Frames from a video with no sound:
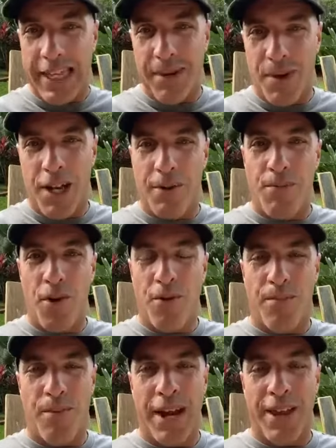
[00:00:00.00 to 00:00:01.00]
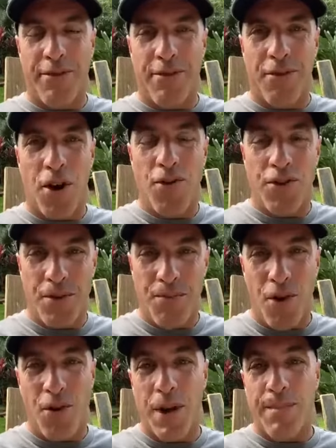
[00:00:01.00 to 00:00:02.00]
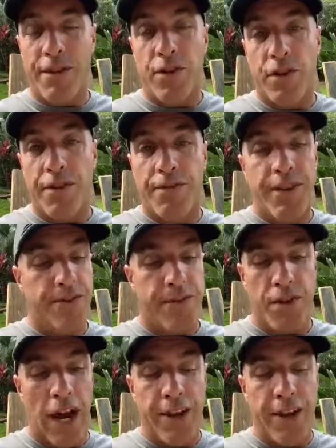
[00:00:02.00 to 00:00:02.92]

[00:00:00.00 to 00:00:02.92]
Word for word: lean body breakthrough coaching program is a good fit for you.